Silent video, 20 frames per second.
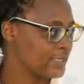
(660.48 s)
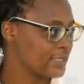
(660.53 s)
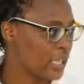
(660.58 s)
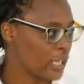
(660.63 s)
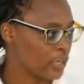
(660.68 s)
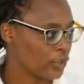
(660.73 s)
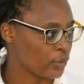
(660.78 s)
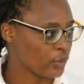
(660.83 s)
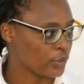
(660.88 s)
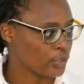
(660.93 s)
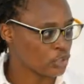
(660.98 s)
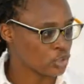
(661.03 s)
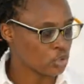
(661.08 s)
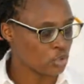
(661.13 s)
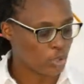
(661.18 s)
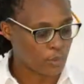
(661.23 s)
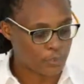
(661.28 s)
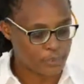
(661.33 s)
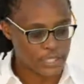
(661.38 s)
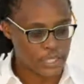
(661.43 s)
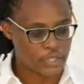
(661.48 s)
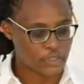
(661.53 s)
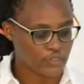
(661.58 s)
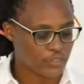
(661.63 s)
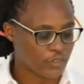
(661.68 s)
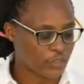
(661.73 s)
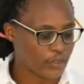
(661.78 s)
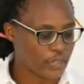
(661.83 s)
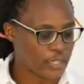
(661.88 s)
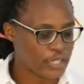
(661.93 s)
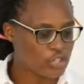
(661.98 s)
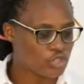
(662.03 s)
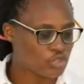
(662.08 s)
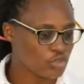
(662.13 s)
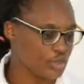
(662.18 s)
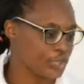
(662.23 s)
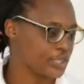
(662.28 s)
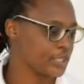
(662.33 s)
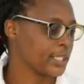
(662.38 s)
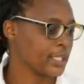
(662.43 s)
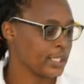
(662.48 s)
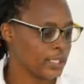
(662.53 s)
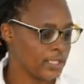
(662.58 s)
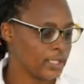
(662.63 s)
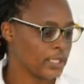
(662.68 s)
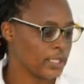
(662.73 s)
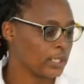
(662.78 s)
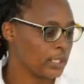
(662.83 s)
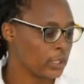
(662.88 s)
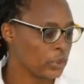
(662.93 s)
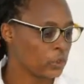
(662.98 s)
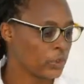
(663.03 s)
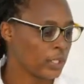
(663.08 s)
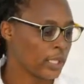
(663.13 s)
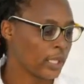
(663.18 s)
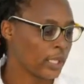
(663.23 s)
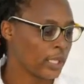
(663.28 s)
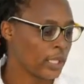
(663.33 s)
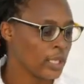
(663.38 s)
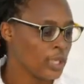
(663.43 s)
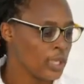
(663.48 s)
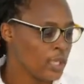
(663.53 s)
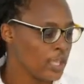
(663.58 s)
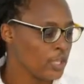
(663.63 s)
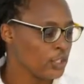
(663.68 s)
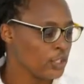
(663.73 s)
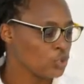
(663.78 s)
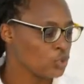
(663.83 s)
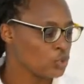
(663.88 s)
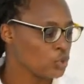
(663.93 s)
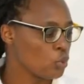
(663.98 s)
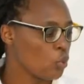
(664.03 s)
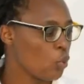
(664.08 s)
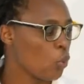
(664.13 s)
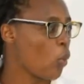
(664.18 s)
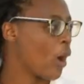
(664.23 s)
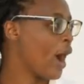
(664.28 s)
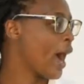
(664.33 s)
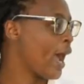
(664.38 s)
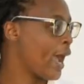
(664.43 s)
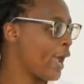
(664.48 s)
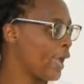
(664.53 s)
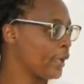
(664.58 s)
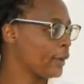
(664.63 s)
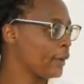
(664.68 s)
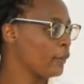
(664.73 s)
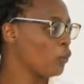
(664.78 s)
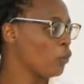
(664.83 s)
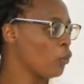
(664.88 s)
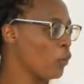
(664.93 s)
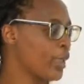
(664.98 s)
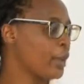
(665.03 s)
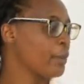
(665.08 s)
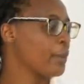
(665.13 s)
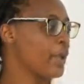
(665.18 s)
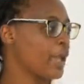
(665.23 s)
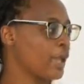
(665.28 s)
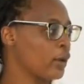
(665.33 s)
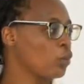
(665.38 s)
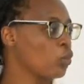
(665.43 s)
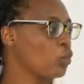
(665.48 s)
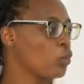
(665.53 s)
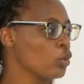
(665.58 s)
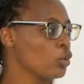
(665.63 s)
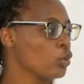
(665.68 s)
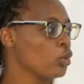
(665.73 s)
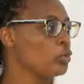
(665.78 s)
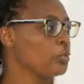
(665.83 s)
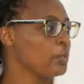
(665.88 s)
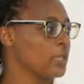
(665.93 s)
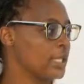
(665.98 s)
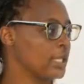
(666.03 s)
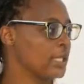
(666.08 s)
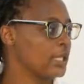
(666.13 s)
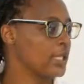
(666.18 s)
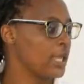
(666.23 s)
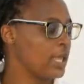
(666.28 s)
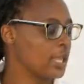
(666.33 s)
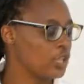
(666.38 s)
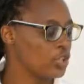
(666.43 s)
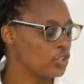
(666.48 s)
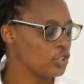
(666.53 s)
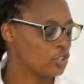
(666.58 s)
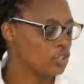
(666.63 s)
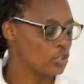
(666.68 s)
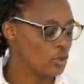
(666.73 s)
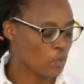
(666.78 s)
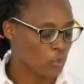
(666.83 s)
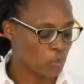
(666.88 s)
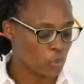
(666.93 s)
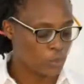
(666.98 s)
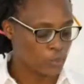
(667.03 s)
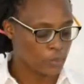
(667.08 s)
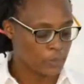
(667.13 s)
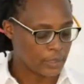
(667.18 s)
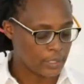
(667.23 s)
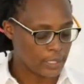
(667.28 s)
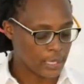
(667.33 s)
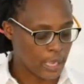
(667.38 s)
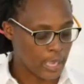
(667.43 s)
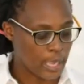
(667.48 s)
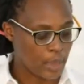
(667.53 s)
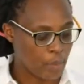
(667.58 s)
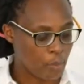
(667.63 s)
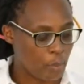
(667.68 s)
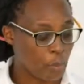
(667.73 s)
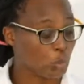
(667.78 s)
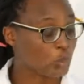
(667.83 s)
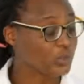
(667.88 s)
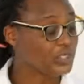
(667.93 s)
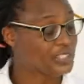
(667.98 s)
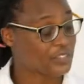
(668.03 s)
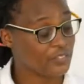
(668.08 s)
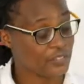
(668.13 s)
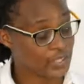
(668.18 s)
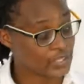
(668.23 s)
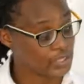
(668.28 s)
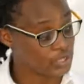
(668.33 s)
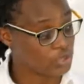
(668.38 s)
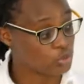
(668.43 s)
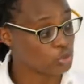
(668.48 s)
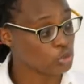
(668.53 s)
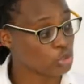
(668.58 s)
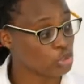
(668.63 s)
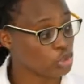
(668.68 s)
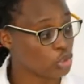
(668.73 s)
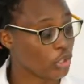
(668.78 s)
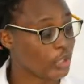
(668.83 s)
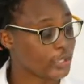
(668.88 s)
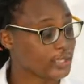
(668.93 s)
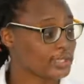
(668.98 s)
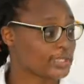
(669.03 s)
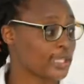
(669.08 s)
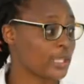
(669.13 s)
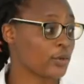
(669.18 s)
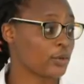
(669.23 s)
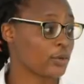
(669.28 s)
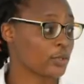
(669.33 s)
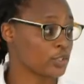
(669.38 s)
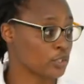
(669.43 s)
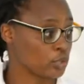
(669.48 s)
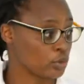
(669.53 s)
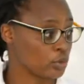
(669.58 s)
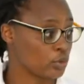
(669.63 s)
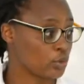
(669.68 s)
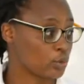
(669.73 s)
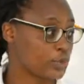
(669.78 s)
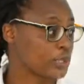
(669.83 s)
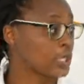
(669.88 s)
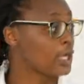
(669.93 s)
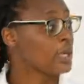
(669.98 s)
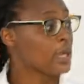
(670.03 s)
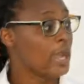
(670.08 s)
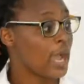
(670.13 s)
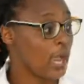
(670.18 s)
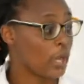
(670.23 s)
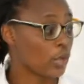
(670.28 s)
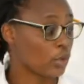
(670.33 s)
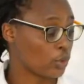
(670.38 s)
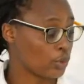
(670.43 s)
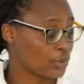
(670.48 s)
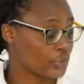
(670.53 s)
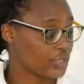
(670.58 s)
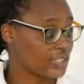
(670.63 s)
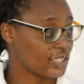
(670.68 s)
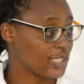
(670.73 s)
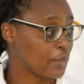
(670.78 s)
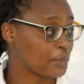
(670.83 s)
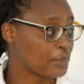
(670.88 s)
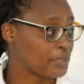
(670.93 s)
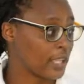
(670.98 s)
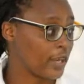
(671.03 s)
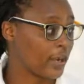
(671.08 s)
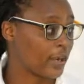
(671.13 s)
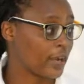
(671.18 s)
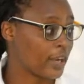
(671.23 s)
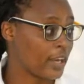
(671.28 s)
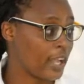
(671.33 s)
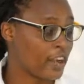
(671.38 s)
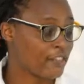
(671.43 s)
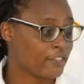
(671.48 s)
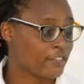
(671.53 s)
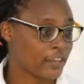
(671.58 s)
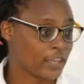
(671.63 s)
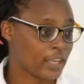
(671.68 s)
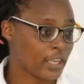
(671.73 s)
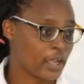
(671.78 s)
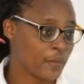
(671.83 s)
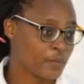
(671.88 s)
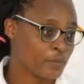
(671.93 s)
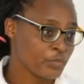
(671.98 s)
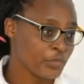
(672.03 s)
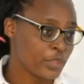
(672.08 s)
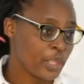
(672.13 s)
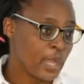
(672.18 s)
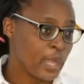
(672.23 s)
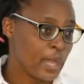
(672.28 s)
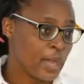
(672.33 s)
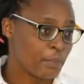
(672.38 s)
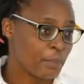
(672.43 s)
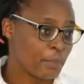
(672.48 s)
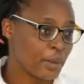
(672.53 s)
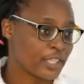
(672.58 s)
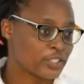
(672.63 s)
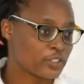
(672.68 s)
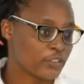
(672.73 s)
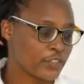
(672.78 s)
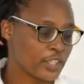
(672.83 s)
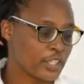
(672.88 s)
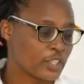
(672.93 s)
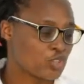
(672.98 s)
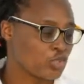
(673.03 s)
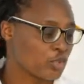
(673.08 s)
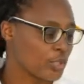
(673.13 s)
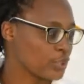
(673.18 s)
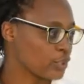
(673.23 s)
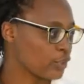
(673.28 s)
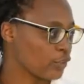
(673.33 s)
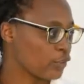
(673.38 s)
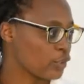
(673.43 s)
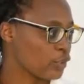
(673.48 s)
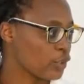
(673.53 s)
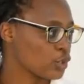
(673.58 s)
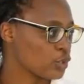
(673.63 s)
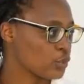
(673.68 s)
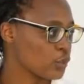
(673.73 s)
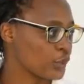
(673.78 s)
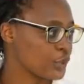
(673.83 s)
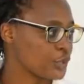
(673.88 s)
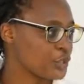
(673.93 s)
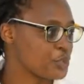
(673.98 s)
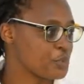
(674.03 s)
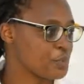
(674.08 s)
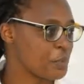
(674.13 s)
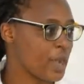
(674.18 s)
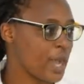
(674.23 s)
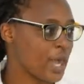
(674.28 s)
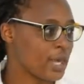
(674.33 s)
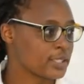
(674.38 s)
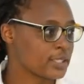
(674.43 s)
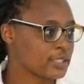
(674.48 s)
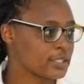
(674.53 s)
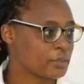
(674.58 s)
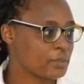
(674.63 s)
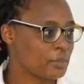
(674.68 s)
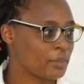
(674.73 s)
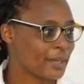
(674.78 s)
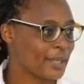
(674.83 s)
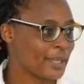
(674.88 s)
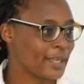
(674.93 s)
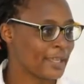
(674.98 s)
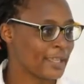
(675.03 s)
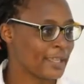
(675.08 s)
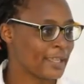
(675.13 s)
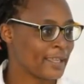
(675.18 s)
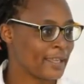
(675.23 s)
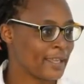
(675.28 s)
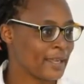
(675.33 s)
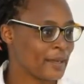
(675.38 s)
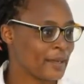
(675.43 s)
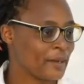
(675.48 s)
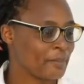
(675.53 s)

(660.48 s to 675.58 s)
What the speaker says: in terrorist groups. I was very interested in looking into why women would be motivated to join terrorist groups across sub-Saharan Africa. Part of the interest, of course, was sparked by